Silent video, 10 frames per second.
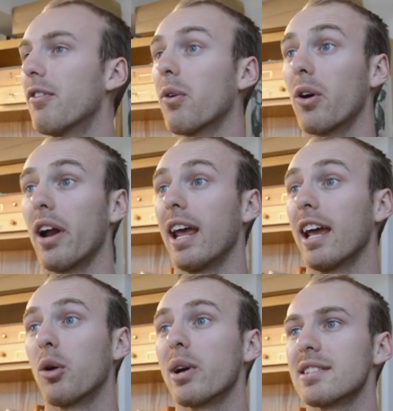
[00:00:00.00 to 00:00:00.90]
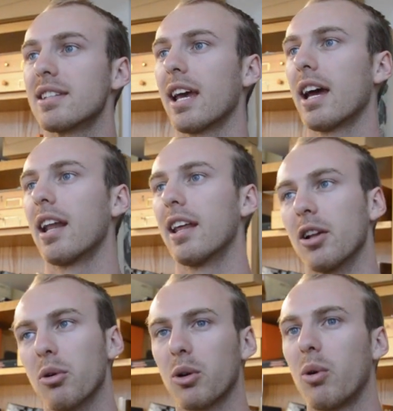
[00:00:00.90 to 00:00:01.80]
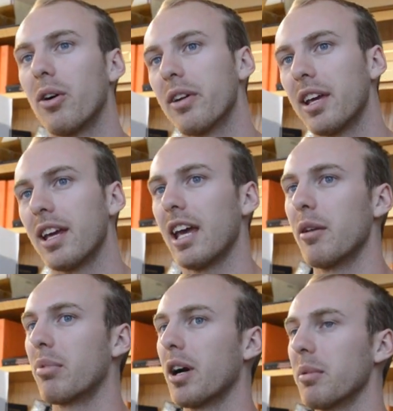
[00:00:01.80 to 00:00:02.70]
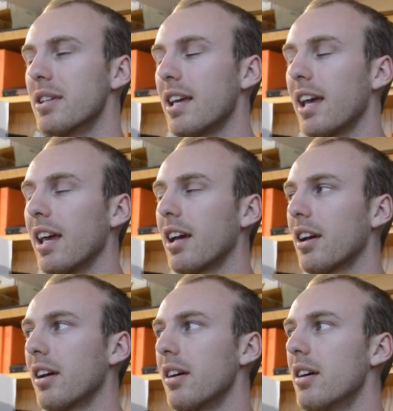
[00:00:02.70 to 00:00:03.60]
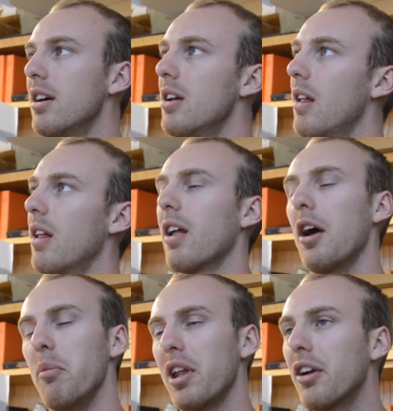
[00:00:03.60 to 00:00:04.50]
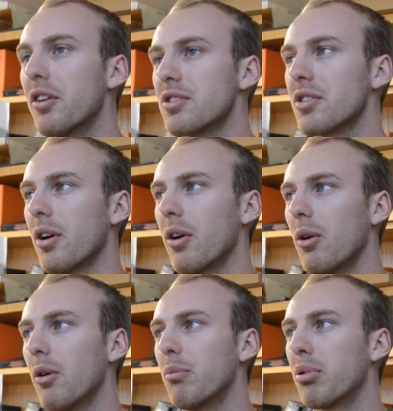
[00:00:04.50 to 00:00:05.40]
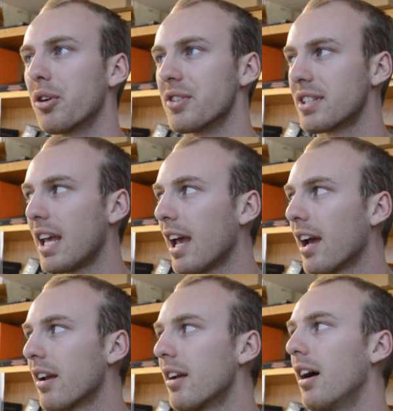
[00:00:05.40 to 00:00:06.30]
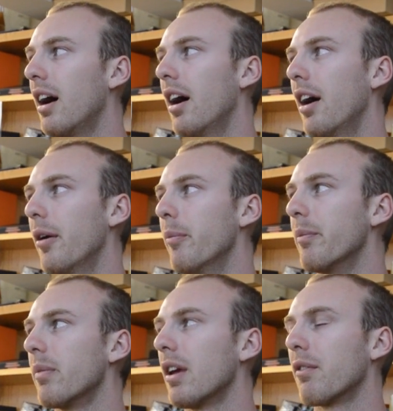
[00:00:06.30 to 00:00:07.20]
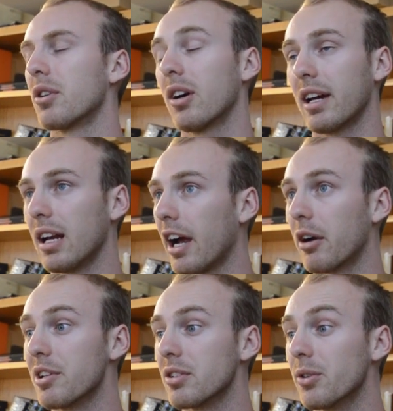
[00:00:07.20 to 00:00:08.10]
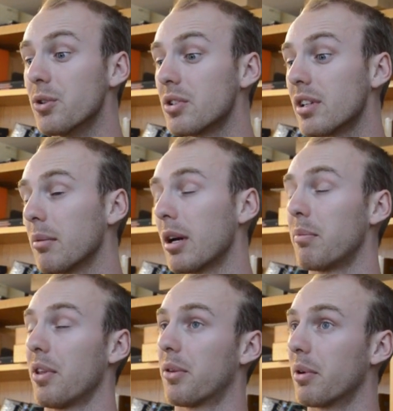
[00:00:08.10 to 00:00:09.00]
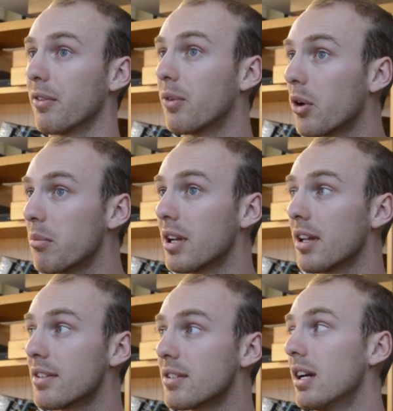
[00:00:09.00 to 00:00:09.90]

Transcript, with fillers: For a quick scan and lower quality, it'd probably take a minute or so per scan. Um, if you're talking high resolution, it might be three to four minutes.